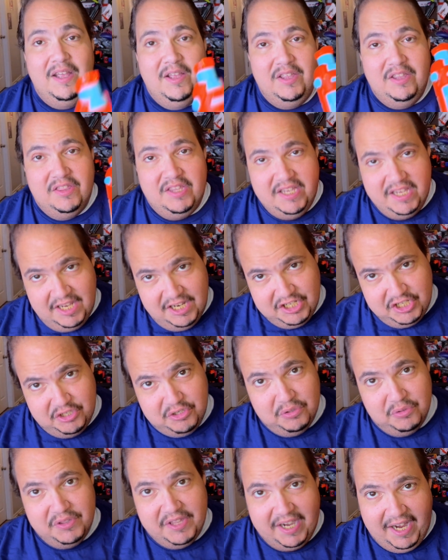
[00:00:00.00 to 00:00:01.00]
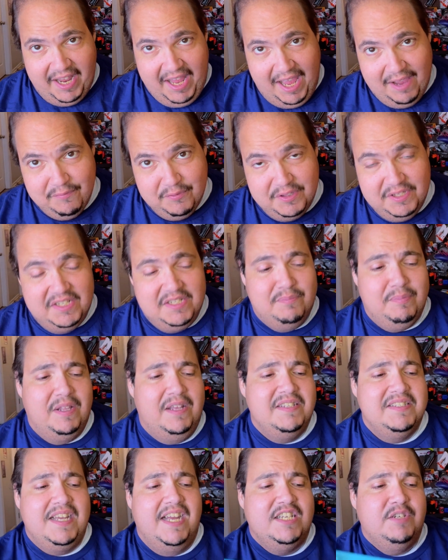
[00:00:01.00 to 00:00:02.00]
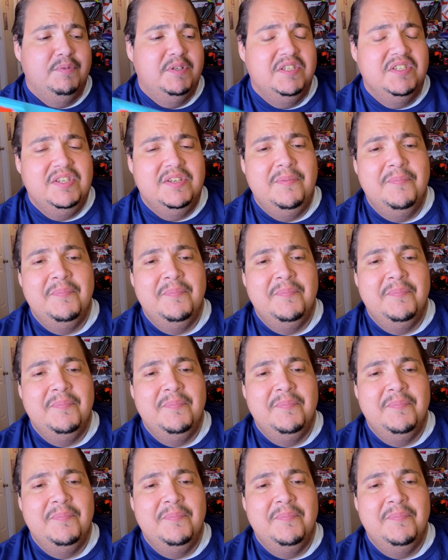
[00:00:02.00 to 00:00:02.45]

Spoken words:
The issue that I have with these attachments